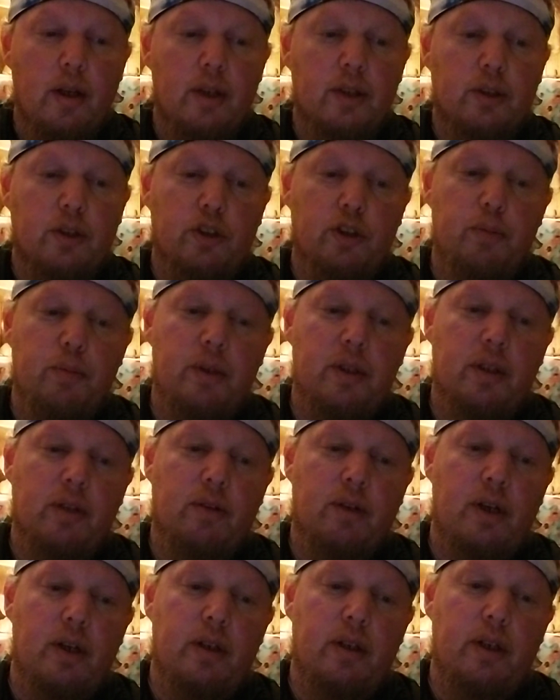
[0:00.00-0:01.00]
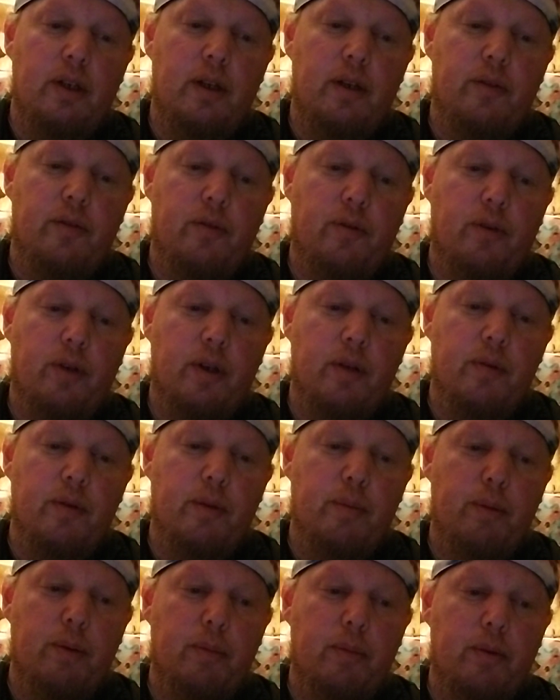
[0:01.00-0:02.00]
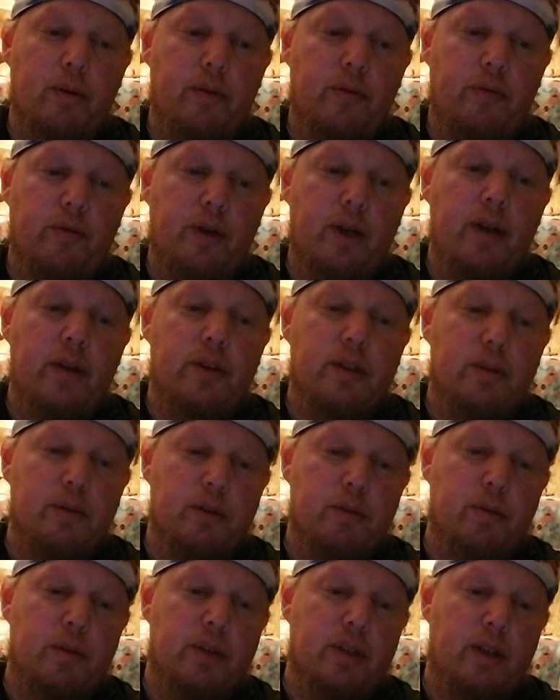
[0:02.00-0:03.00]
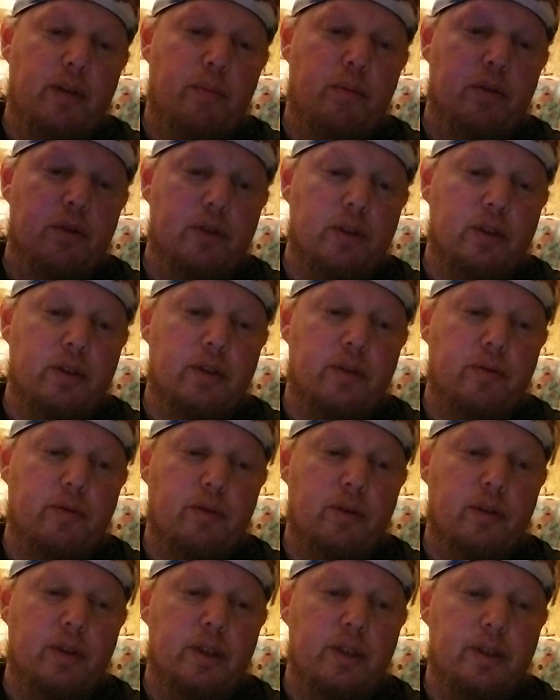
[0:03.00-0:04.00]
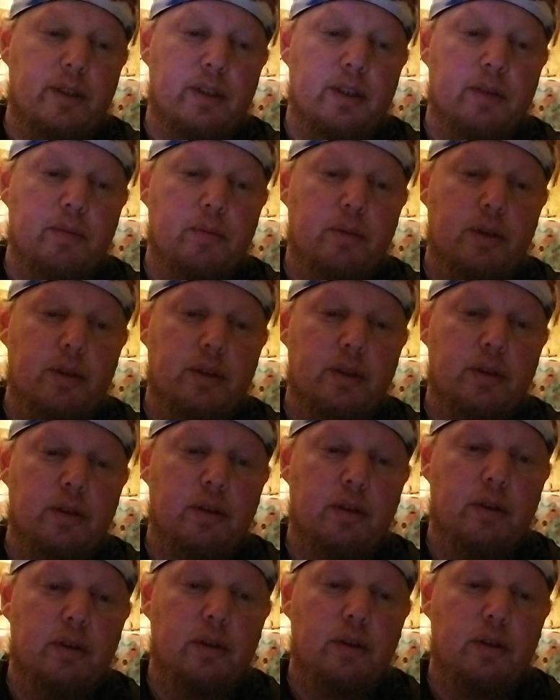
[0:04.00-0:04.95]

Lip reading: So to meet the criteria for it, a minimum of 5 symptoms must have persisted for at least 6 months.